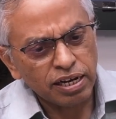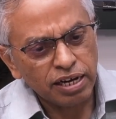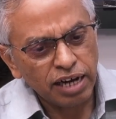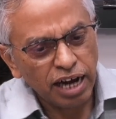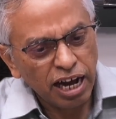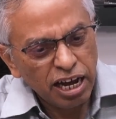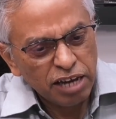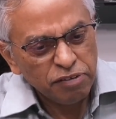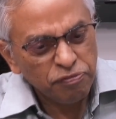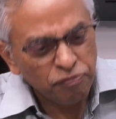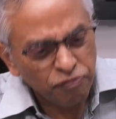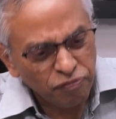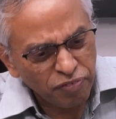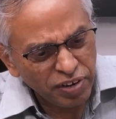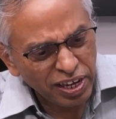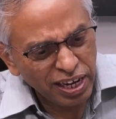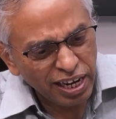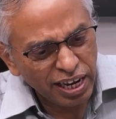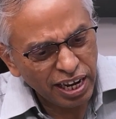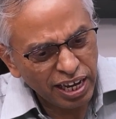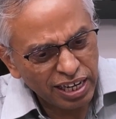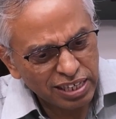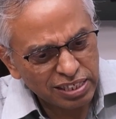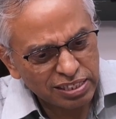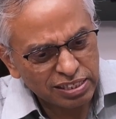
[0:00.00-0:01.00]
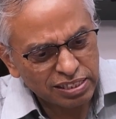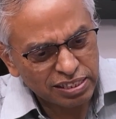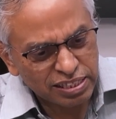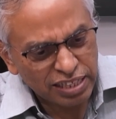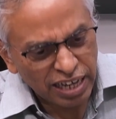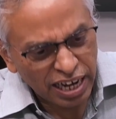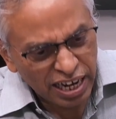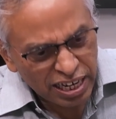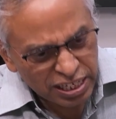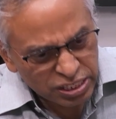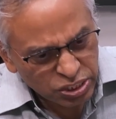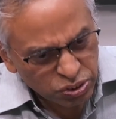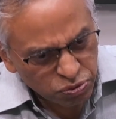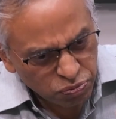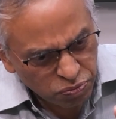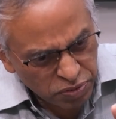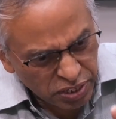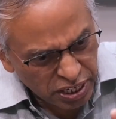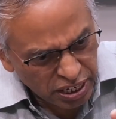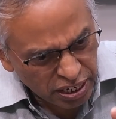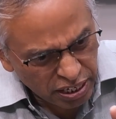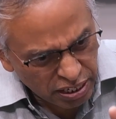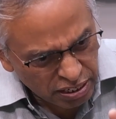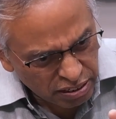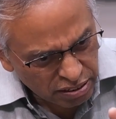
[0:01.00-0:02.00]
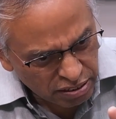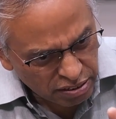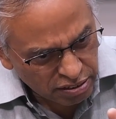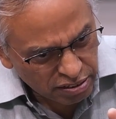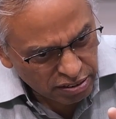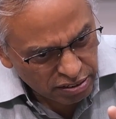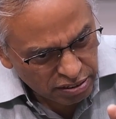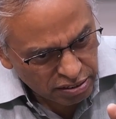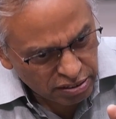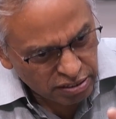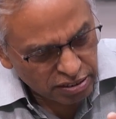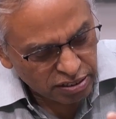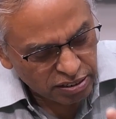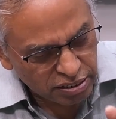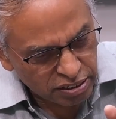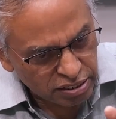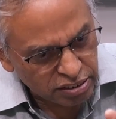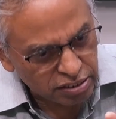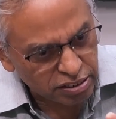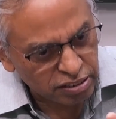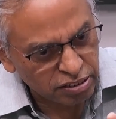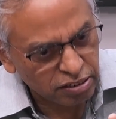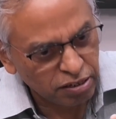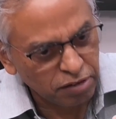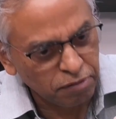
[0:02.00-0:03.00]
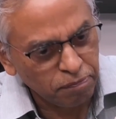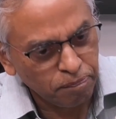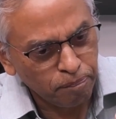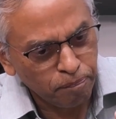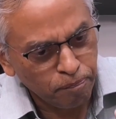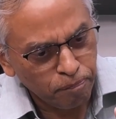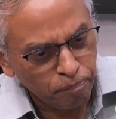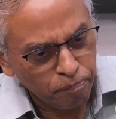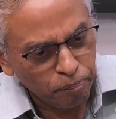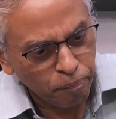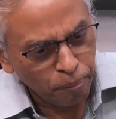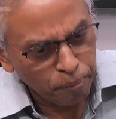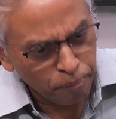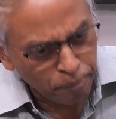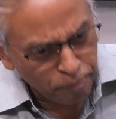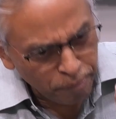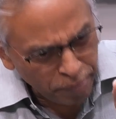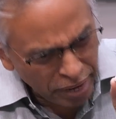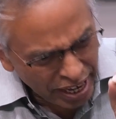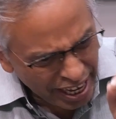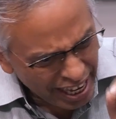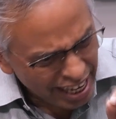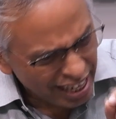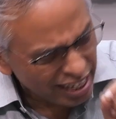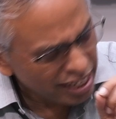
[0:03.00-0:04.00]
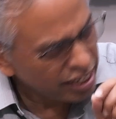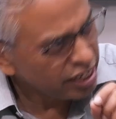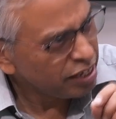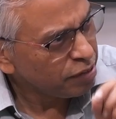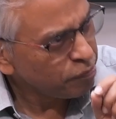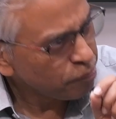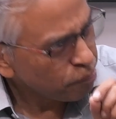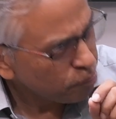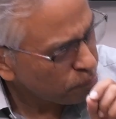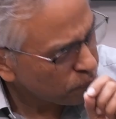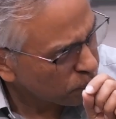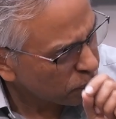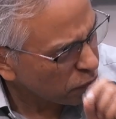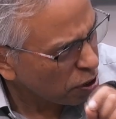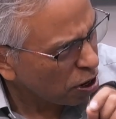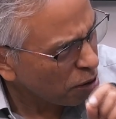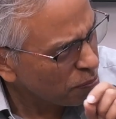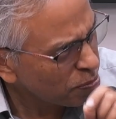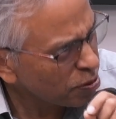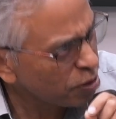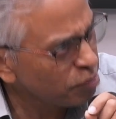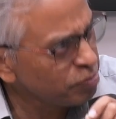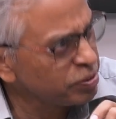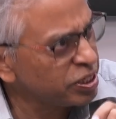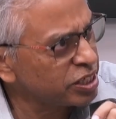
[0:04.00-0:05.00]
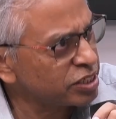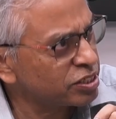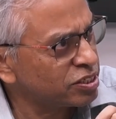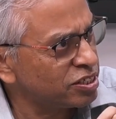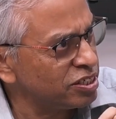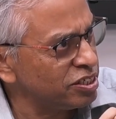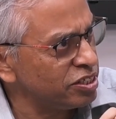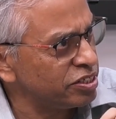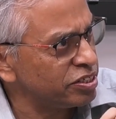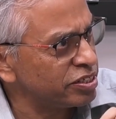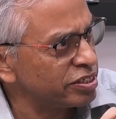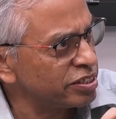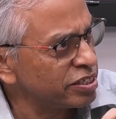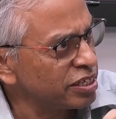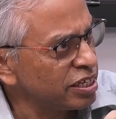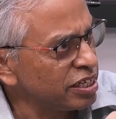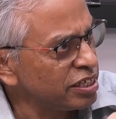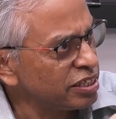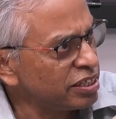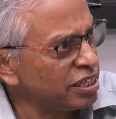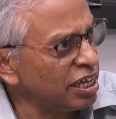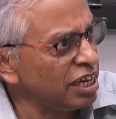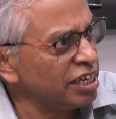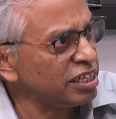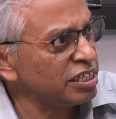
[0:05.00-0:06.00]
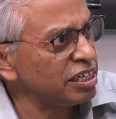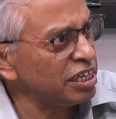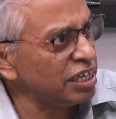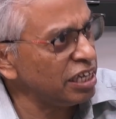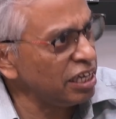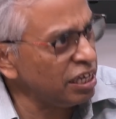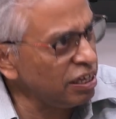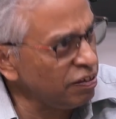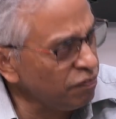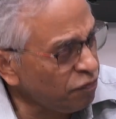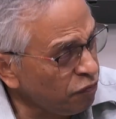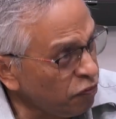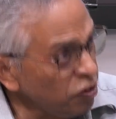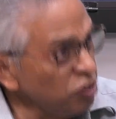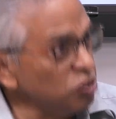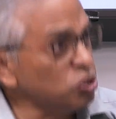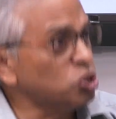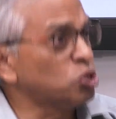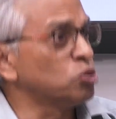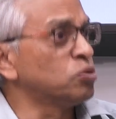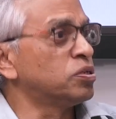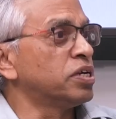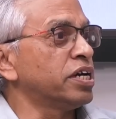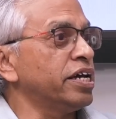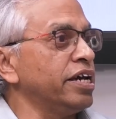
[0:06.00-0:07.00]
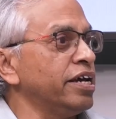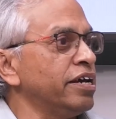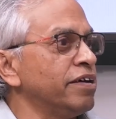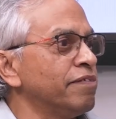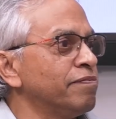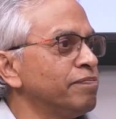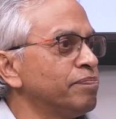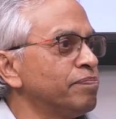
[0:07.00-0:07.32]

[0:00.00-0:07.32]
I feel like that's where the main problem exists. That even today,